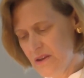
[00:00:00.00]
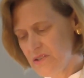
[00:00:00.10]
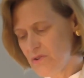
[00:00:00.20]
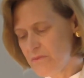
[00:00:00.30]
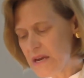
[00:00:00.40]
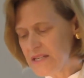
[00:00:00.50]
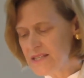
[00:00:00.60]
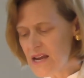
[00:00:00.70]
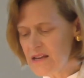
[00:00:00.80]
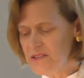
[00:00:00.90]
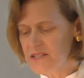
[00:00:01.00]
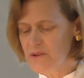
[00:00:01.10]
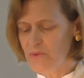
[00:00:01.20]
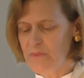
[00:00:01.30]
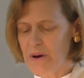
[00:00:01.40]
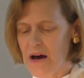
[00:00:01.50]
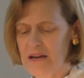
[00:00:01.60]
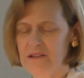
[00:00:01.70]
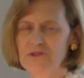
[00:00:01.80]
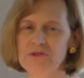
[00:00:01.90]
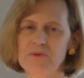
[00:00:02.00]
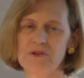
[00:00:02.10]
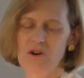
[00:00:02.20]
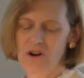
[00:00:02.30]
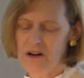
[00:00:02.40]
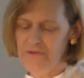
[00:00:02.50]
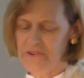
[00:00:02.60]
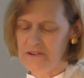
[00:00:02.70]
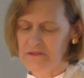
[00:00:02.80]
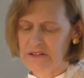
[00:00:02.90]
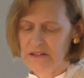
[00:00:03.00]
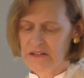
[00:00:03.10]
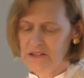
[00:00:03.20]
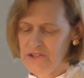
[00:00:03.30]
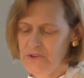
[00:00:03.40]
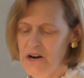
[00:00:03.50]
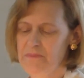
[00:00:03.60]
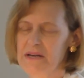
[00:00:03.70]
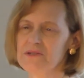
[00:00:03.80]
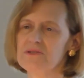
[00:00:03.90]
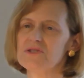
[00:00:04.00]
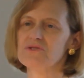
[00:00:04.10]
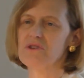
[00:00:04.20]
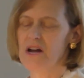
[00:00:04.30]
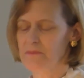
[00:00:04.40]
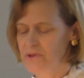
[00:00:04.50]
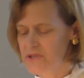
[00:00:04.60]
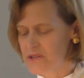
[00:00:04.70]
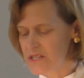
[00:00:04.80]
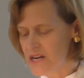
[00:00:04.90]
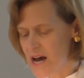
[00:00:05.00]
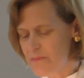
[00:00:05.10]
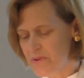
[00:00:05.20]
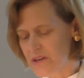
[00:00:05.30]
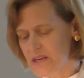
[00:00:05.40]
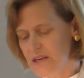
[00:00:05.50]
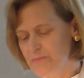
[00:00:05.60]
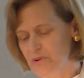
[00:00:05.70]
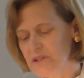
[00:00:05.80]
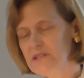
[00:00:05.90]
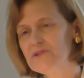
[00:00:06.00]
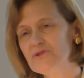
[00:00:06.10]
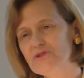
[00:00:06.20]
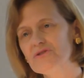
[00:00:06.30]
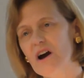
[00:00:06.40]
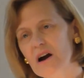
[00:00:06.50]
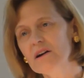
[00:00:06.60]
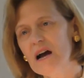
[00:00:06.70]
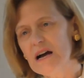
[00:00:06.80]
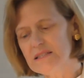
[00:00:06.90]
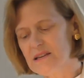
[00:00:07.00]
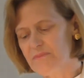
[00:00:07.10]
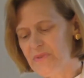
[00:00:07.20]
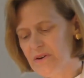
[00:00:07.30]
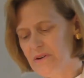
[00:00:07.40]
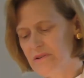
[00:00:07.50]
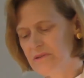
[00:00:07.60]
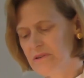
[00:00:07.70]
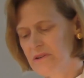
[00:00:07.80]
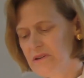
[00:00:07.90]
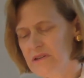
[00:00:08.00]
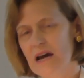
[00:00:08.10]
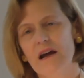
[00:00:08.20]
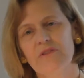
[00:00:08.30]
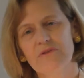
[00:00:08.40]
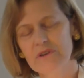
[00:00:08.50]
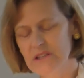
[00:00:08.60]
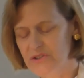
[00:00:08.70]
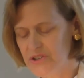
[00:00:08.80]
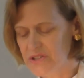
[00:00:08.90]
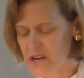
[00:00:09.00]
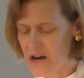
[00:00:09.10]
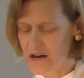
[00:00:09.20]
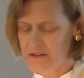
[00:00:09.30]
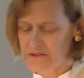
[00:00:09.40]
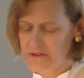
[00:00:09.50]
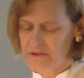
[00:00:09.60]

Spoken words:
So it makes sense that we buy into it often, doing our best to scramble to the top of the heap, or at least ensure our God's up there, not other religions' gods.